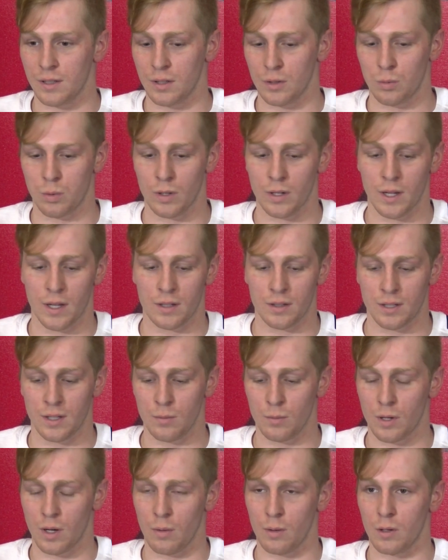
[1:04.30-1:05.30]
in
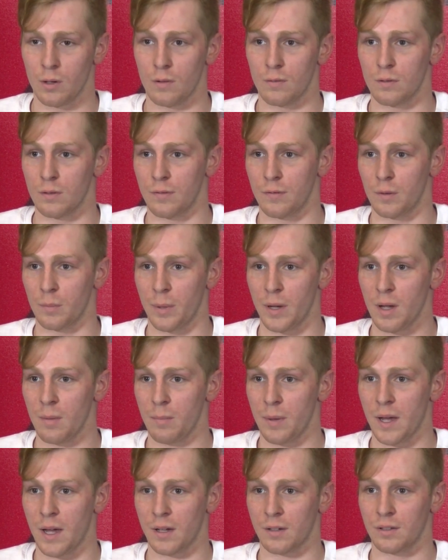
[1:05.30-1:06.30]
2018 when I went over for Pan
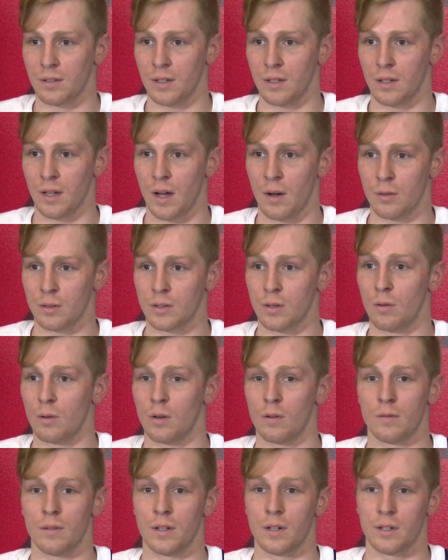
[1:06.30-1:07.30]
Pacs that I was going
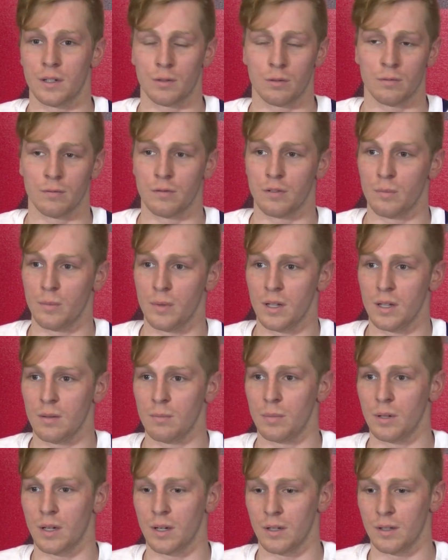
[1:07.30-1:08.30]
over there to swim for me
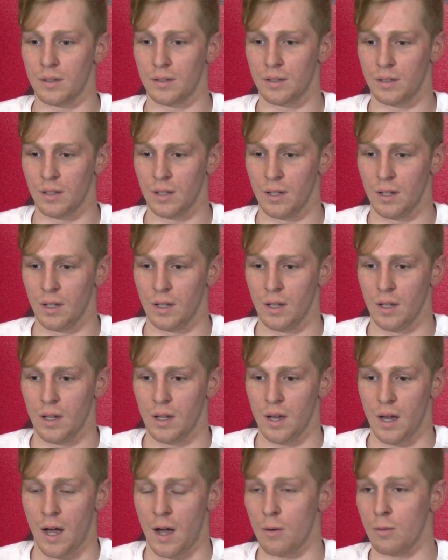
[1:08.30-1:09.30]
because
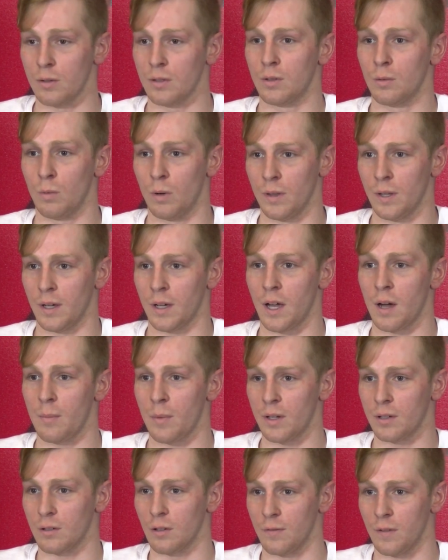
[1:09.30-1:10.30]
I was the one that got
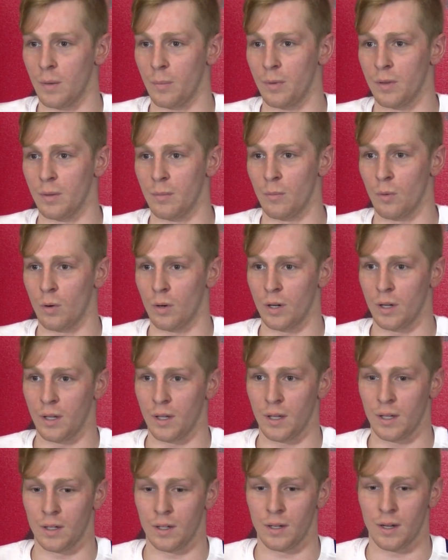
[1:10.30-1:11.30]
myself up in the
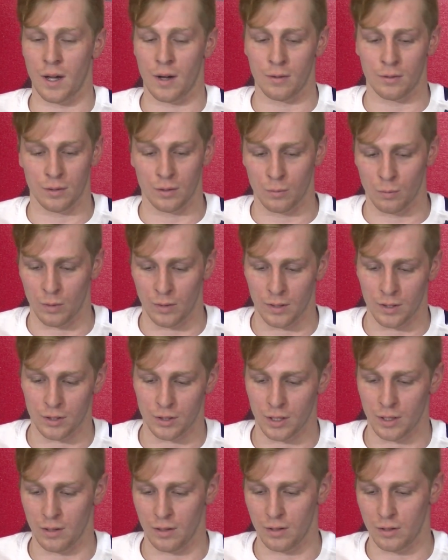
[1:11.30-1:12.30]
morning and I was the one that
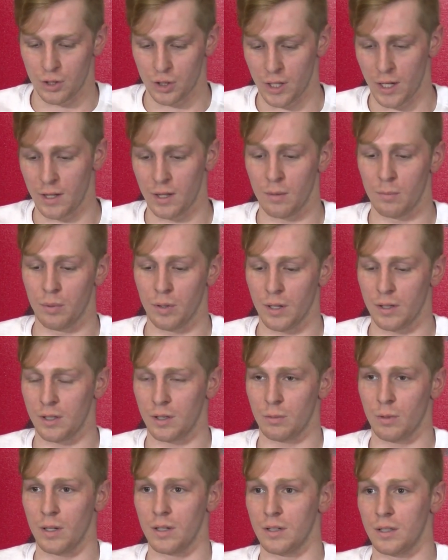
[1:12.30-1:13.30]
shed the blood,
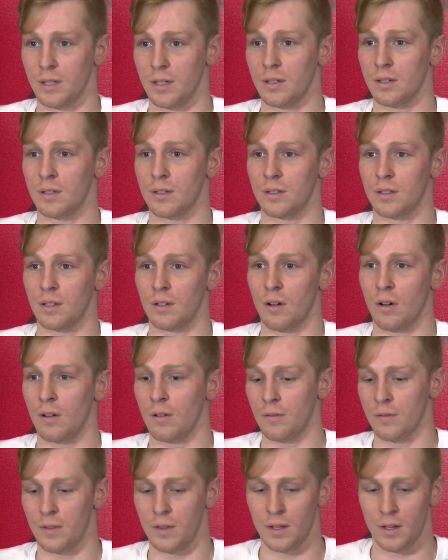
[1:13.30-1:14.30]
sweat, and tears and
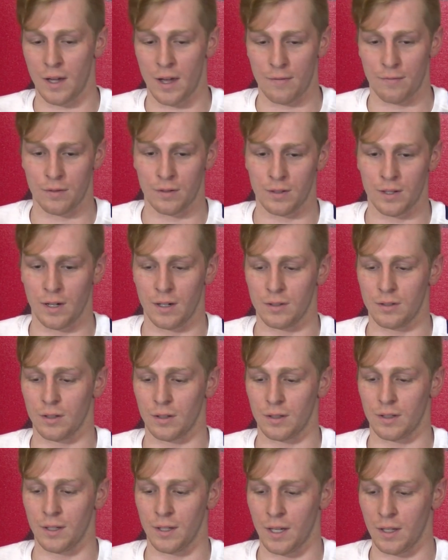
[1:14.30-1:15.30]
all the effort that it
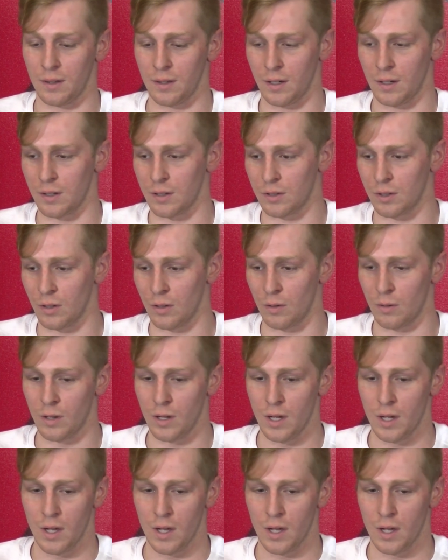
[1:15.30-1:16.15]
took to get there. So